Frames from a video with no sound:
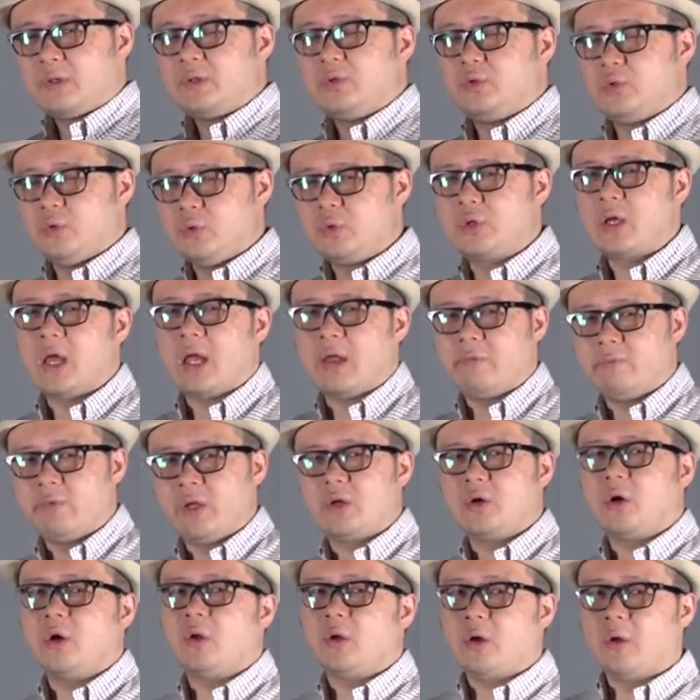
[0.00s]
you can
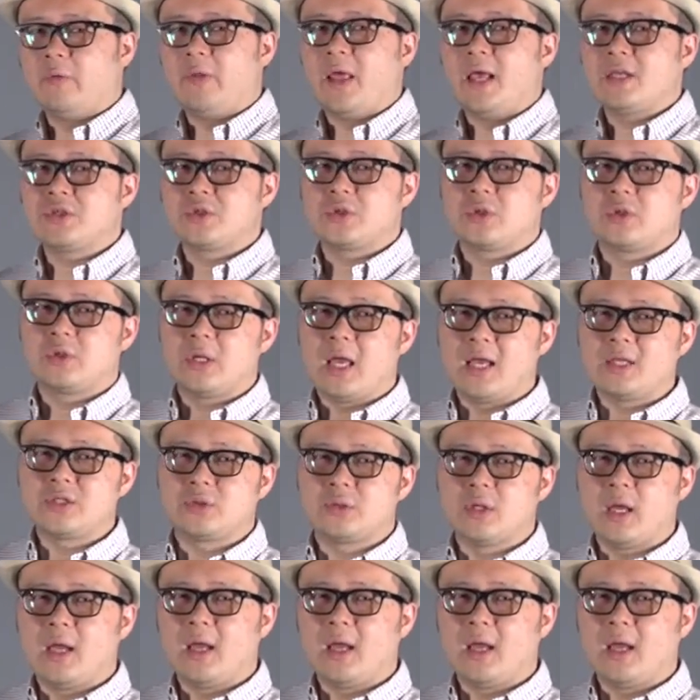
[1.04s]
record on S, S,